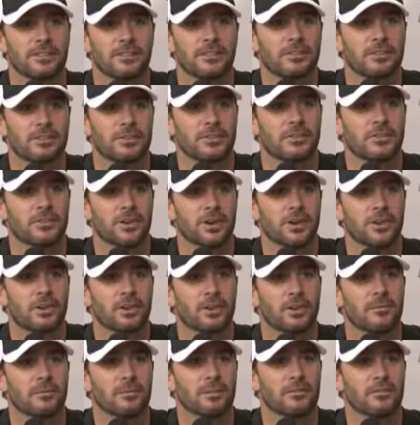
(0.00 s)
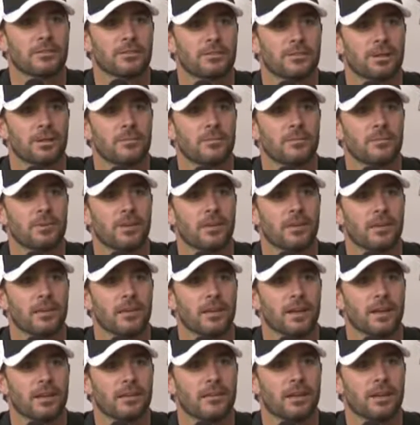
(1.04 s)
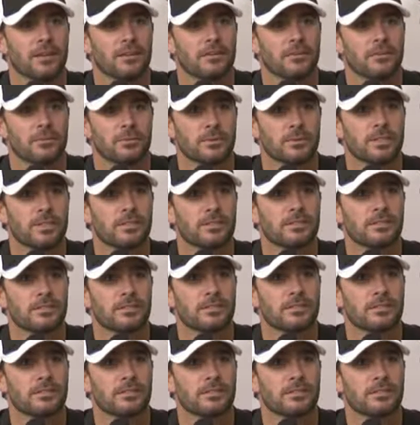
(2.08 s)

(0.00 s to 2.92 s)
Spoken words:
that needs to get straightened up. And every time a headline is released,